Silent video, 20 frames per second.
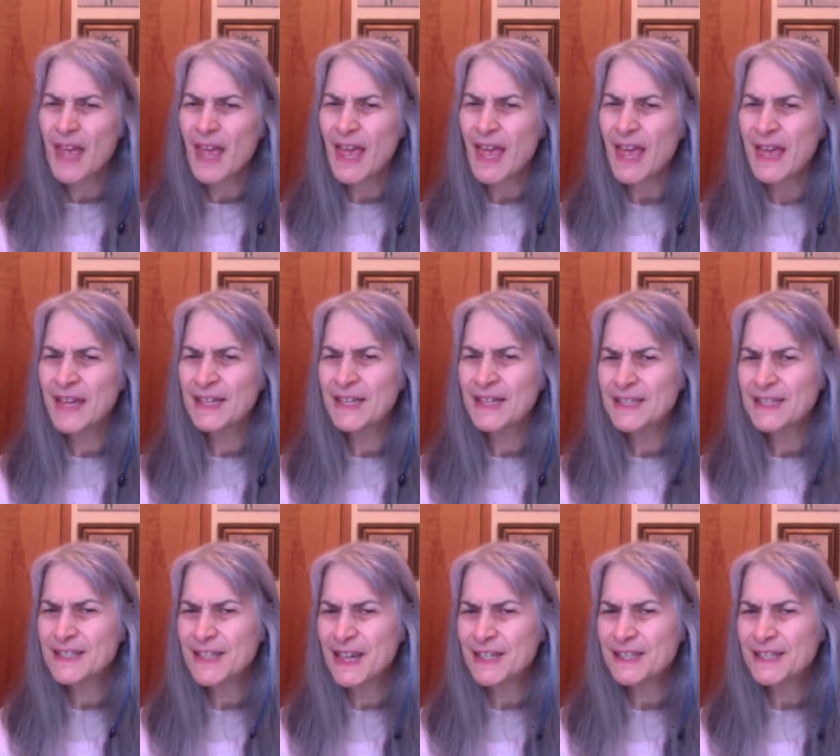And
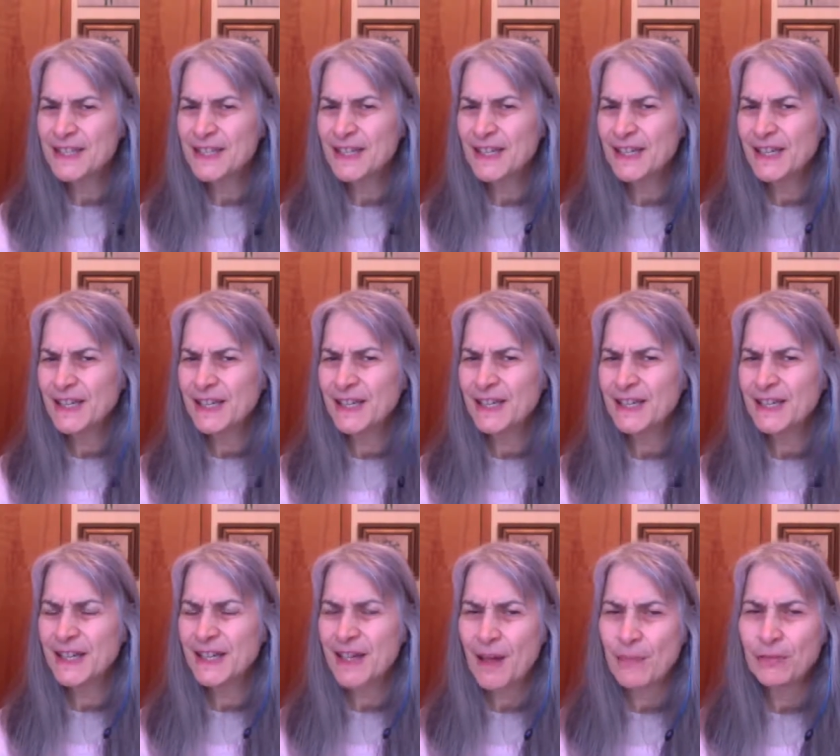it does it in
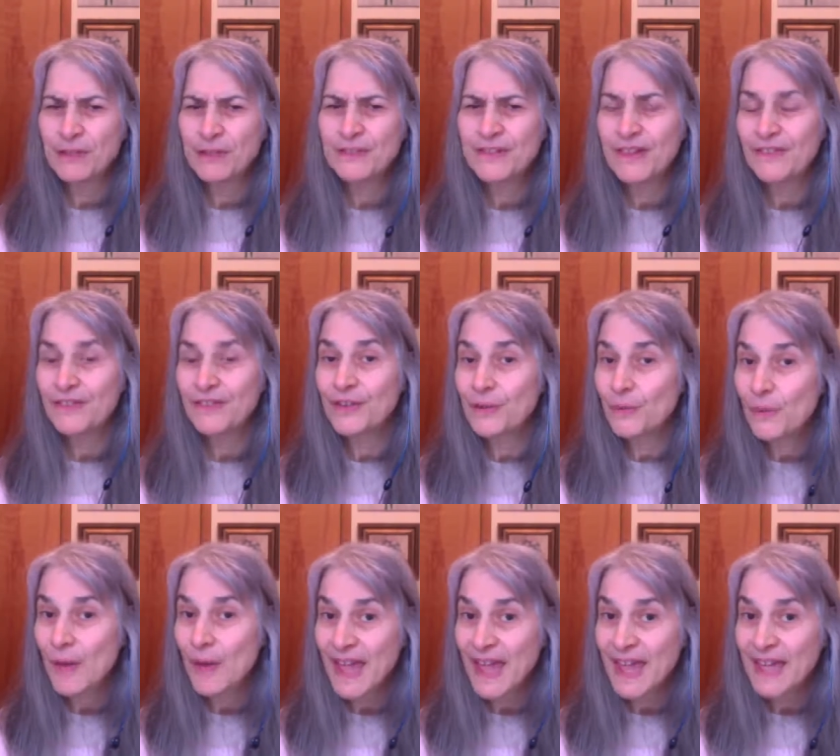a couple of different
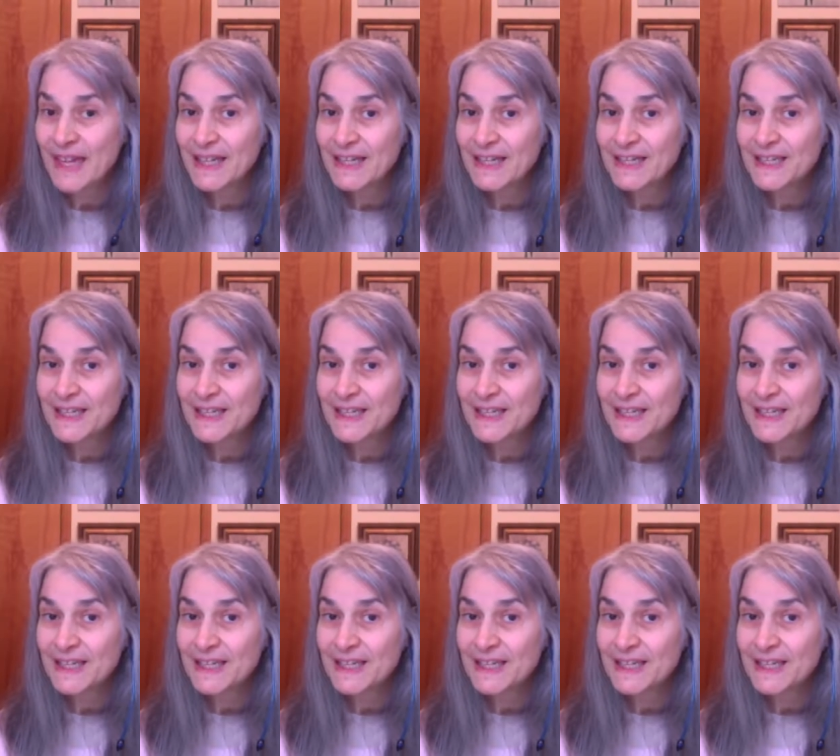ways.